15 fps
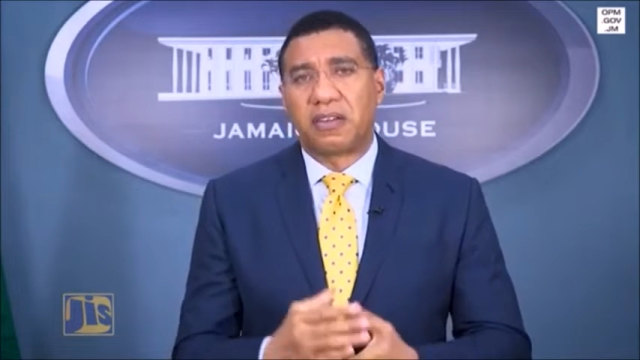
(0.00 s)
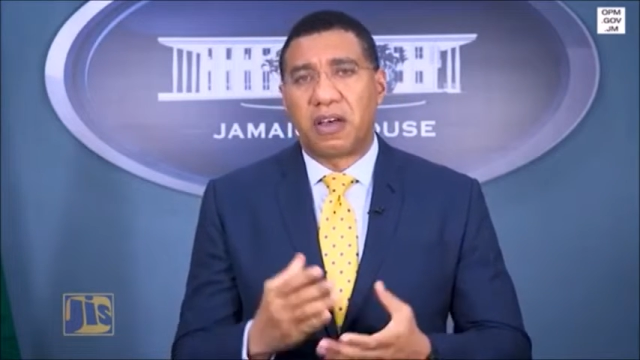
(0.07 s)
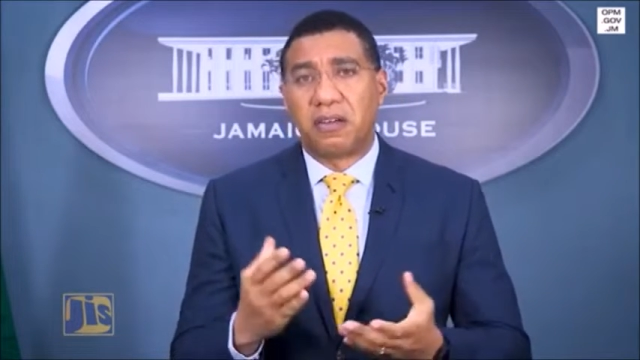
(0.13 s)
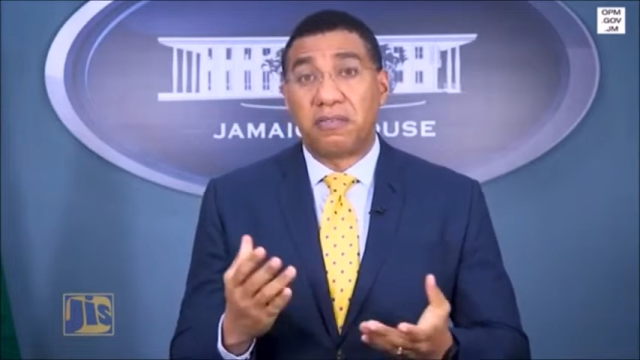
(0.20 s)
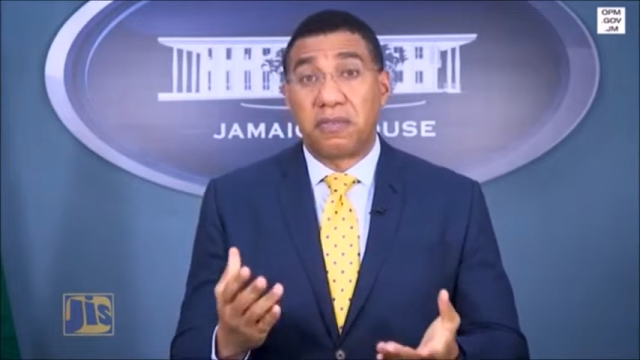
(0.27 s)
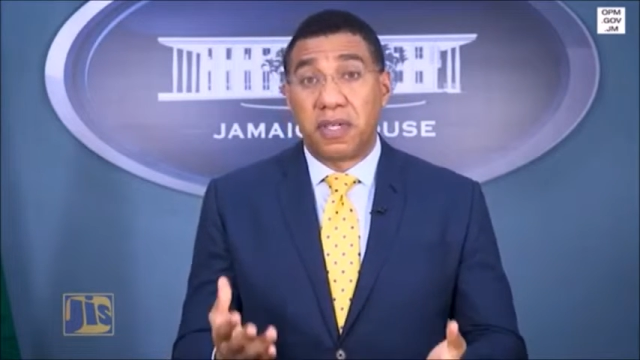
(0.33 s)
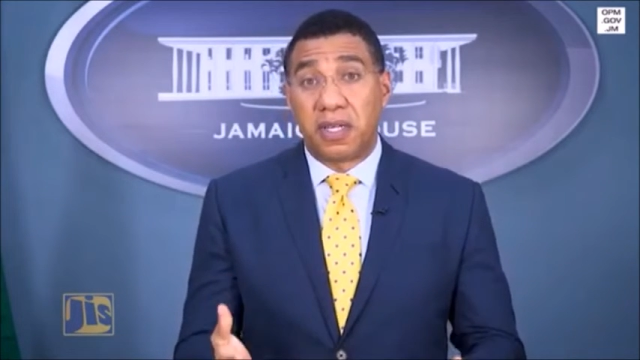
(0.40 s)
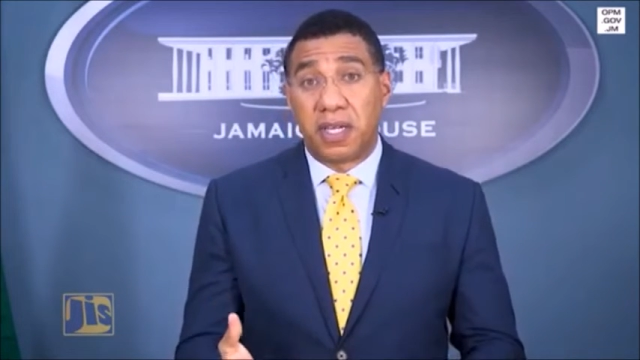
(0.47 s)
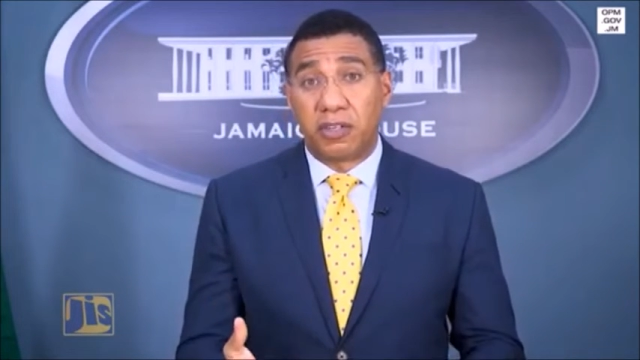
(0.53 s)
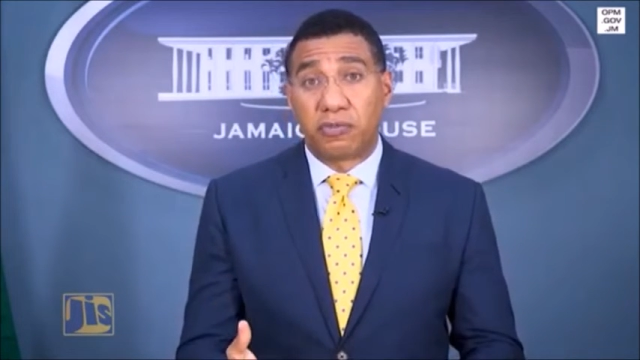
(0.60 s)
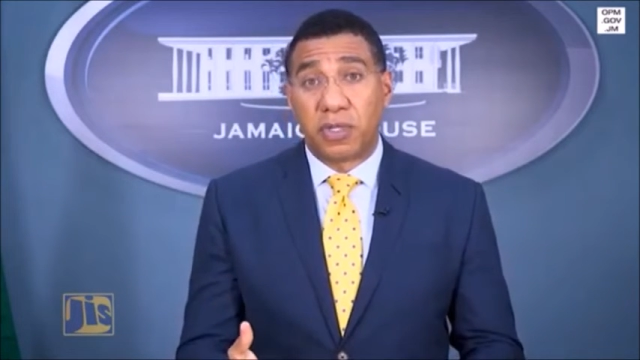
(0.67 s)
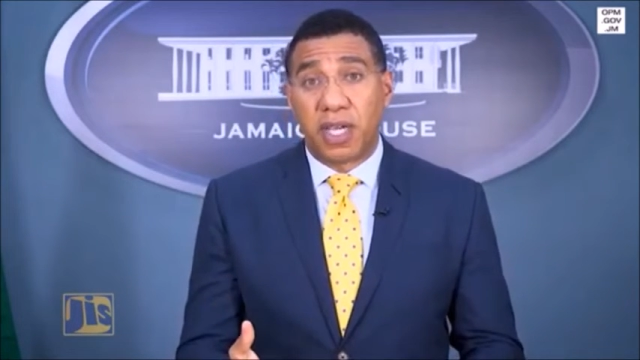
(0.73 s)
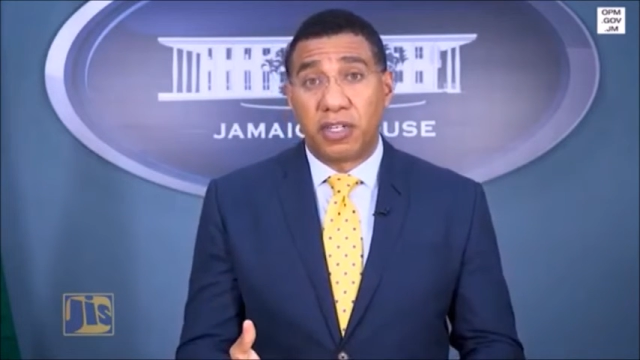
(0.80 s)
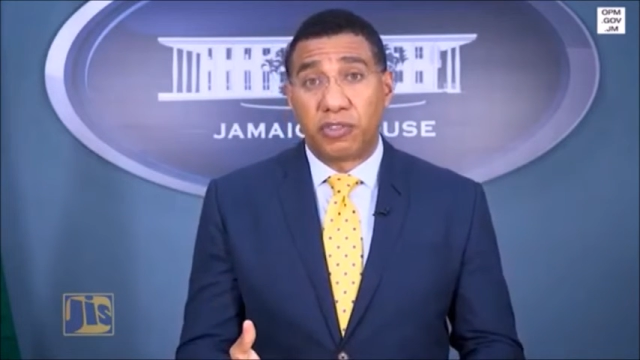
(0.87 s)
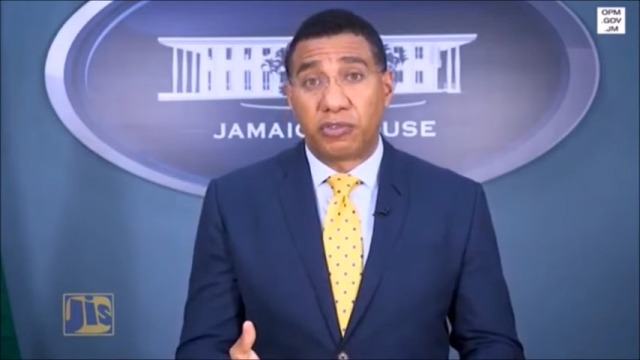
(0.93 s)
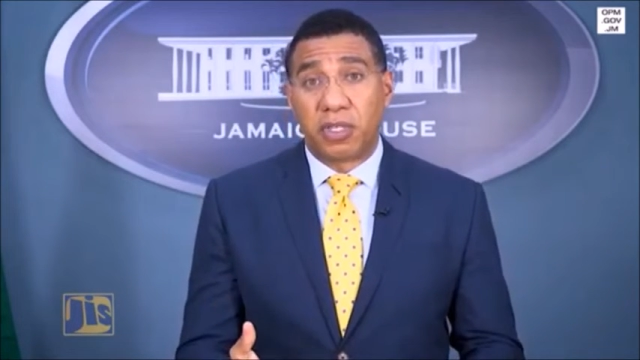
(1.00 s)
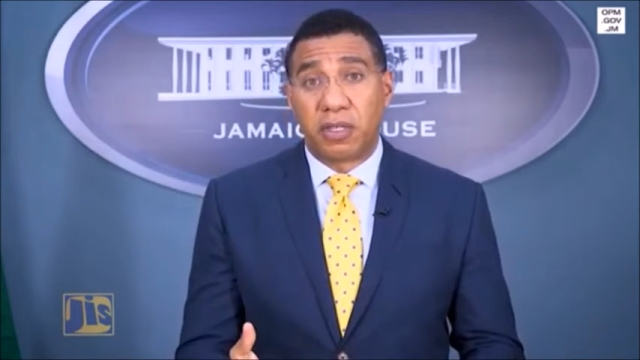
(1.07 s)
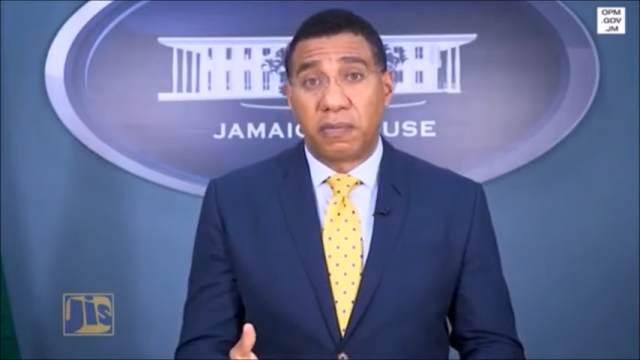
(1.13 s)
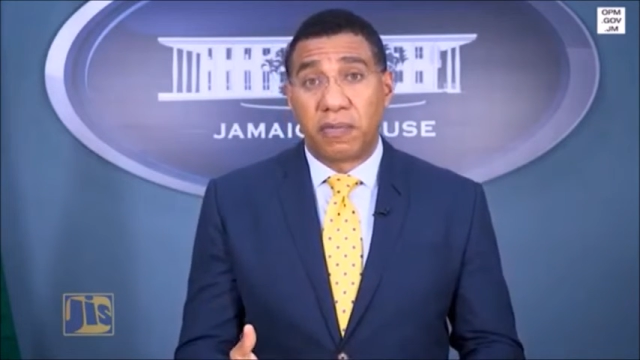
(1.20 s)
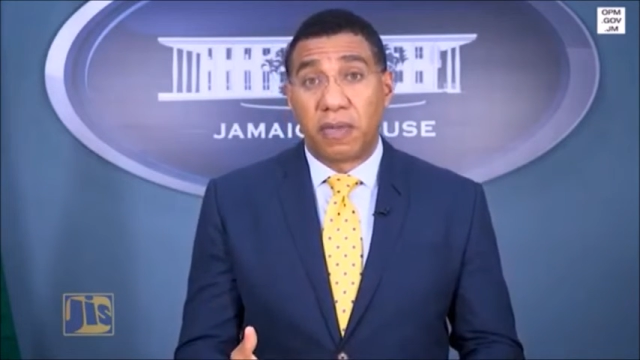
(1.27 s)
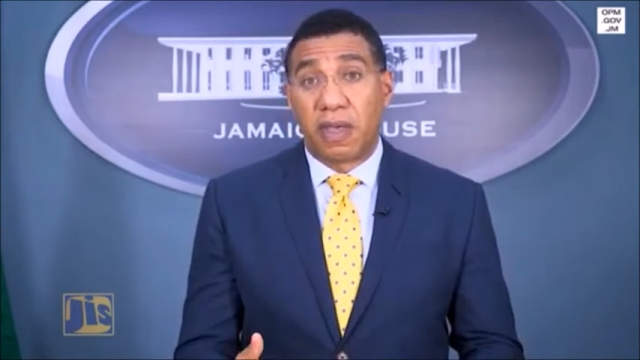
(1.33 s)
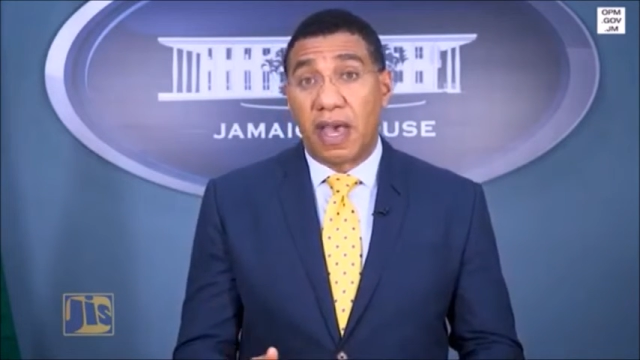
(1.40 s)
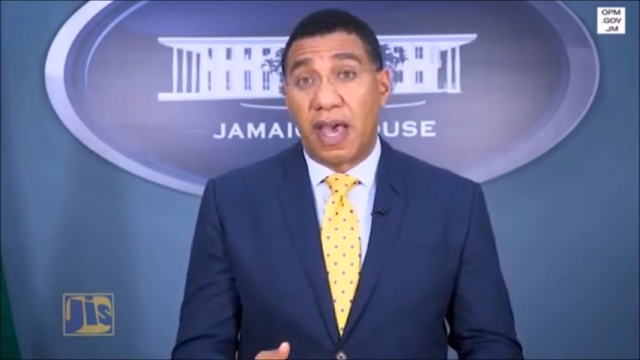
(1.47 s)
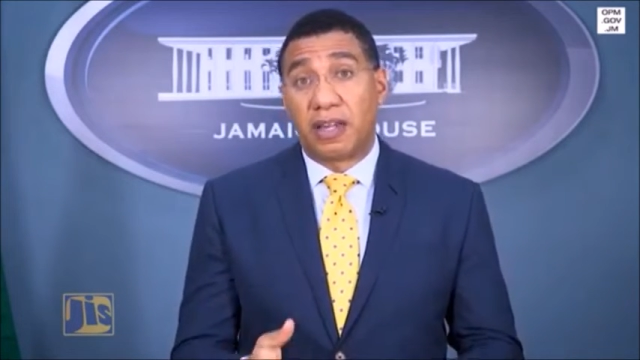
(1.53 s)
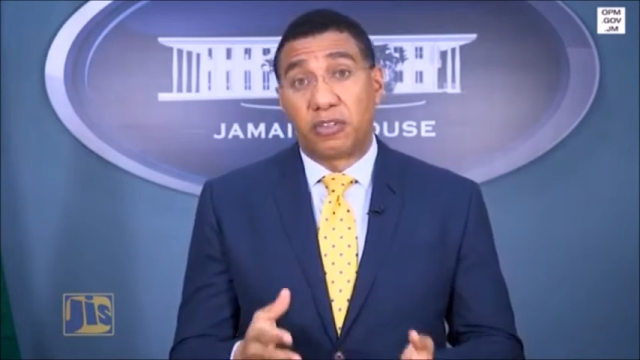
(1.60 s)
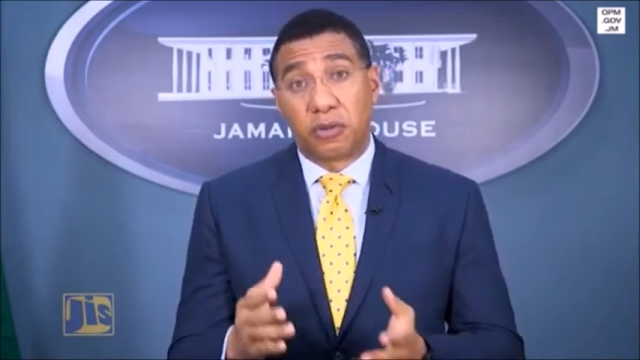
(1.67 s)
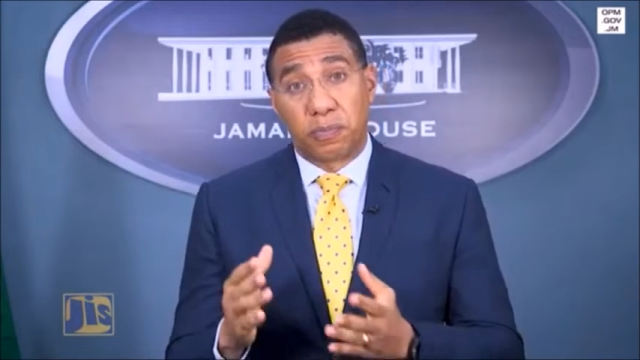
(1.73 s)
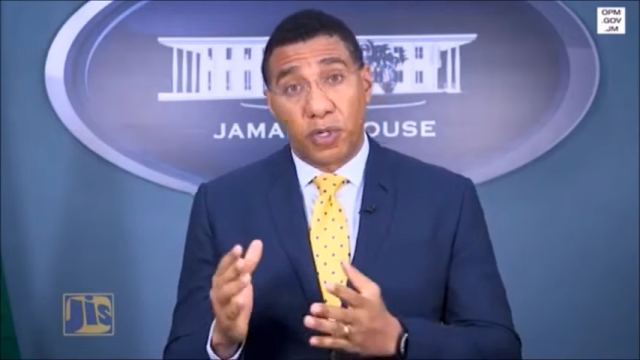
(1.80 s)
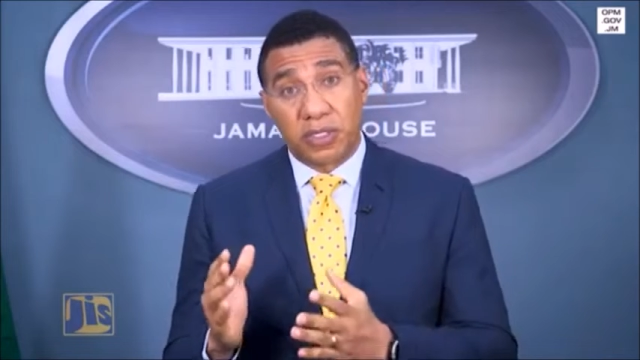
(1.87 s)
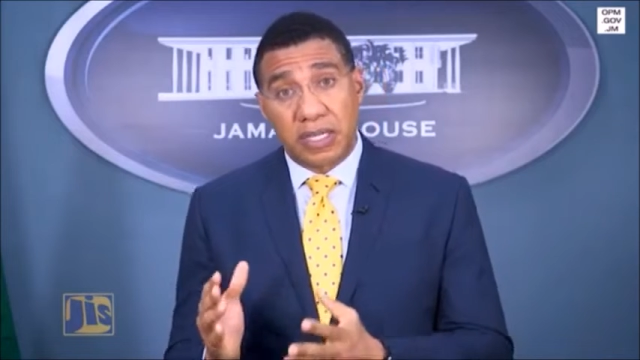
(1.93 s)
shared simply because
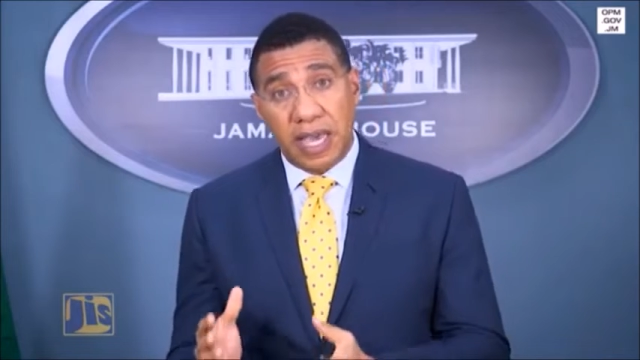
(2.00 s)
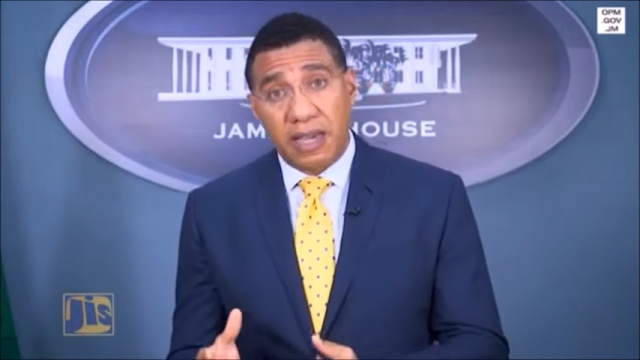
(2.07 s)
of the